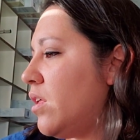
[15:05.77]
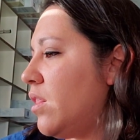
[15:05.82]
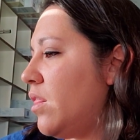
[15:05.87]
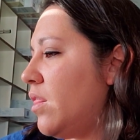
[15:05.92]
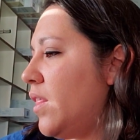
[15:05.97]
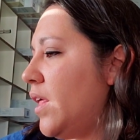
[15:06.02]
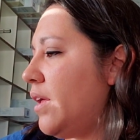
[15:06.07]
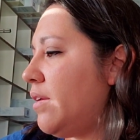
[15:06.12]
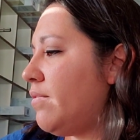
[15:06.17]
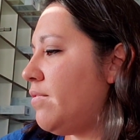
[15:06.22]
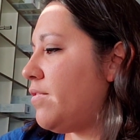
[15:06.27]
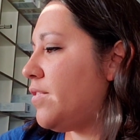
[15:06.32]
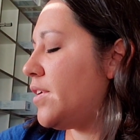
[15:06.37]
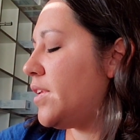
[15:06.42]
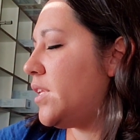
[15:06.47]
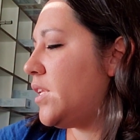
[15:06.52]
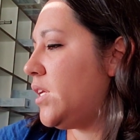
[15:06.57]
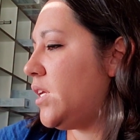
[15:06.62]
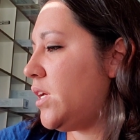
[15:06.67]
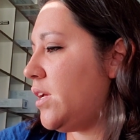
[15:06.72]
Then for
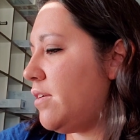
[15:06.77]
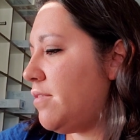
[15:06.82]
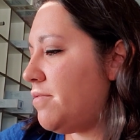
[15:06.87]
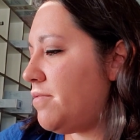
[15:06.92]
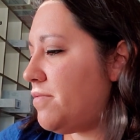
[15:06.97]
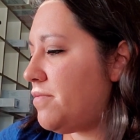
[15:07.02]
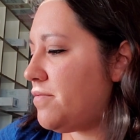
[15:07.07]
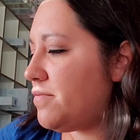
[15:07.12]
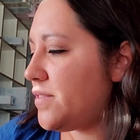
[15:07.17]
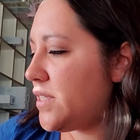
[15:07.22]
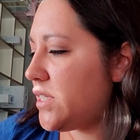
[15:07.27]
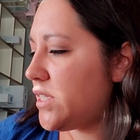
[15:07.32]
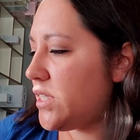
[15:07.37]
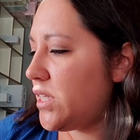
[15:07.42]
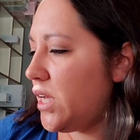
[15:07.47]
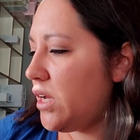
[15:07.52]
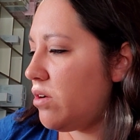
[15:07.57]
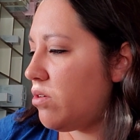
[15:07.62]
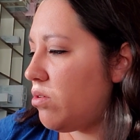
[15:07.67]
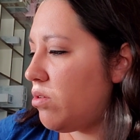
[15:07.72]
the
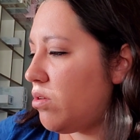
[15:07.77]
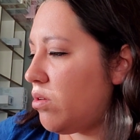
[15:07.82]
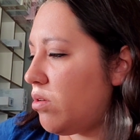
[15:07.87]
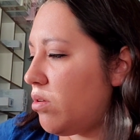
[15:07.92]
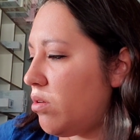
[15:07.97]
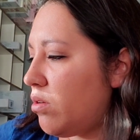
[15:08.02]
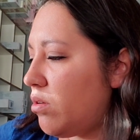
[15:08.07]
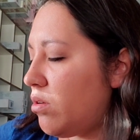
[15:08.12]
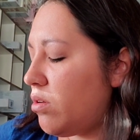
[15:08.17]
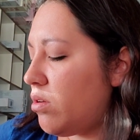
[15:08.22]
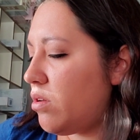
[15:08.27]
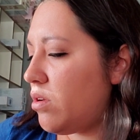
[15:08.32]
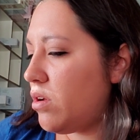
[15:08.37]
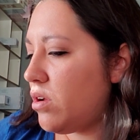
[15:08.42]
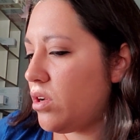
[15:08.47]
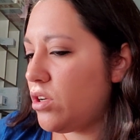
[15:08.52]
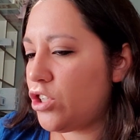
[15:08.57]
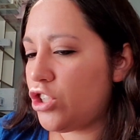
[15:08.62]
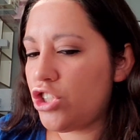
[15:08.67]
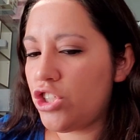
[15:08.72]
single
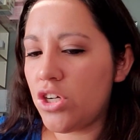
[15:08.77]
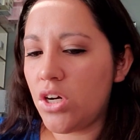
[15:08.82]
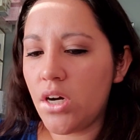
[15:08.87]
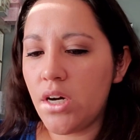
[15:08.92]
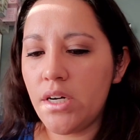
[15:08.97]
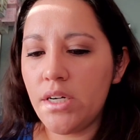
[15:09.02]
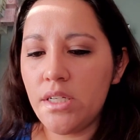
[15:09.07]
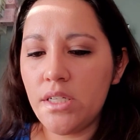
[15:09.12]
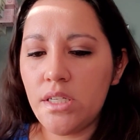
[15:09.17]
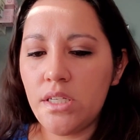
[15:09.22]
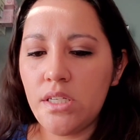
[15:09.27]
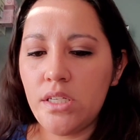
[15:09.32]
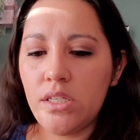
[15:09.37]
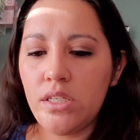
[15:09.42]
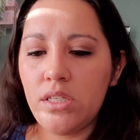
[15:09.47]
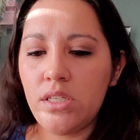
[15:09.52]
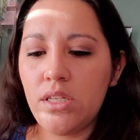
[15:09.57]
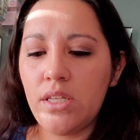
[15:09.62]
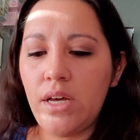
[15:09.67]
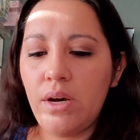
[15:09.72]

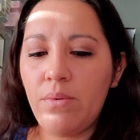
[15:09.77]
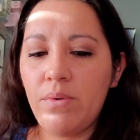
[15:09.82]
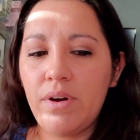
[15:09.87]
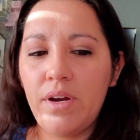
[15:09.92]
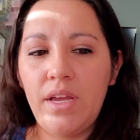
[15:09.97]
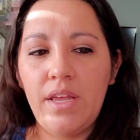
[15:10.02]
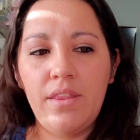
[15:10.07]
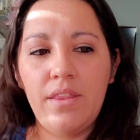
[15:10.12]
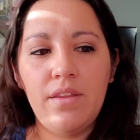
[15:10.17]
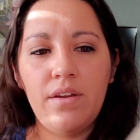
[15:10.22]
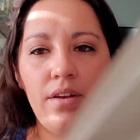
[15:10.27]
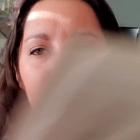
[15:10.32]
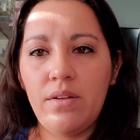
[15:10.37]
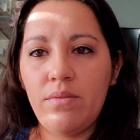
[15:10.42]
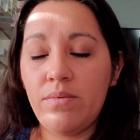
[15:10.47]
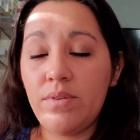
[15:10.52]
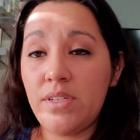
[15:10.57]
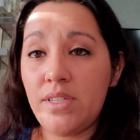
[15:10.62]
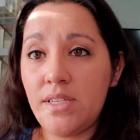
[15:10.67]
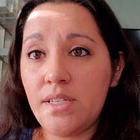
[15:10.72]
charts that were in there, that
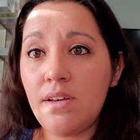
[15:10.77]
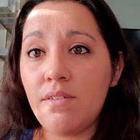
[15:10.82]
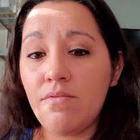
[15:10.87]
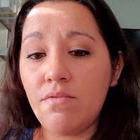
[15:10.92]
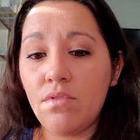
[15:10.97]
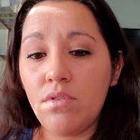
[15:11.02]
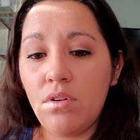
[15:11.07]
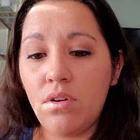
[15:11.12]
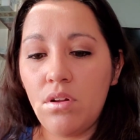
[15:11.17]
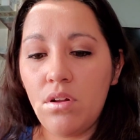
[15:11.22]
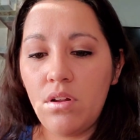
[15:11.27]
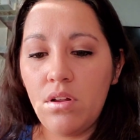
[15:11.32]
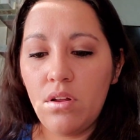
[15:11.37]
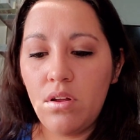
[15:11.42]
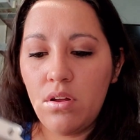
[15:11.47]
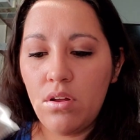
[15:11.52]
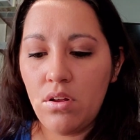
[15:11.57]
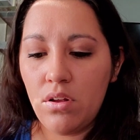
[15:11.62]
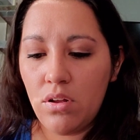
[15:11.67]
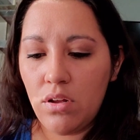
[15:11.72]
was several.
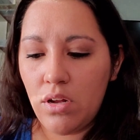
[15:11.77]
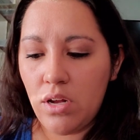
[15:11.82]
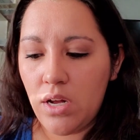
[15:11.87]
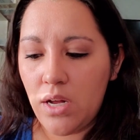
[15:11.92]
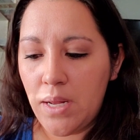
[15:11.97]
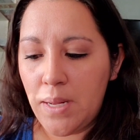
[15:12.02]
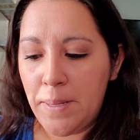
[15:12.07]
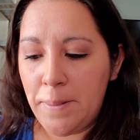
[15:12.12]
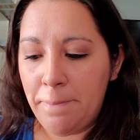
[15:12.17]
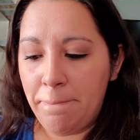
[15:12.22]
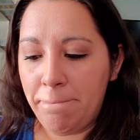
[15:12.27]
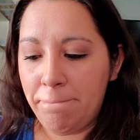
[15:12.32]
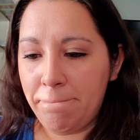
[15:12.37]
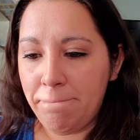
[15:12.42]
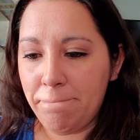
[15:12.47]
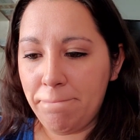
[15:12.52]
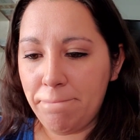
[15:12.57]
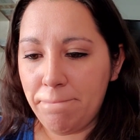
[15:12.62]
I